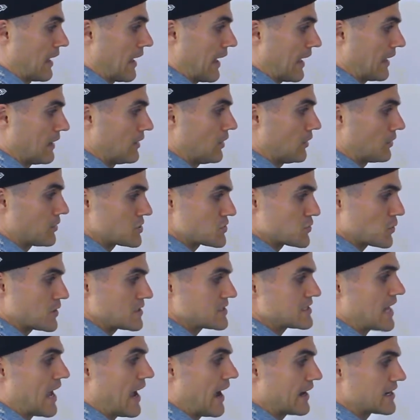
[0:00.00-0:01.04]
And notice
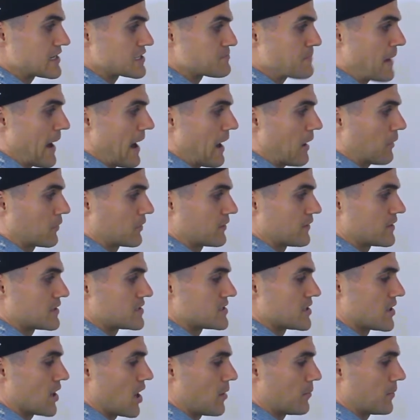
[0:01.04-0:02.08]
what's the highest power in the
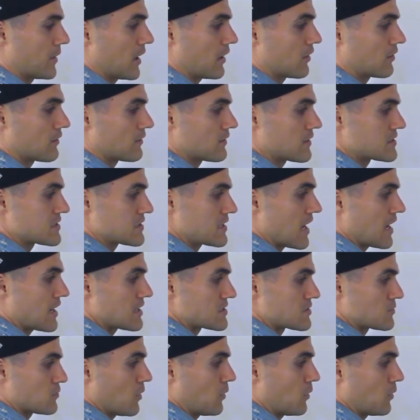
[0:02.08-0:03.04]
denominator in this case?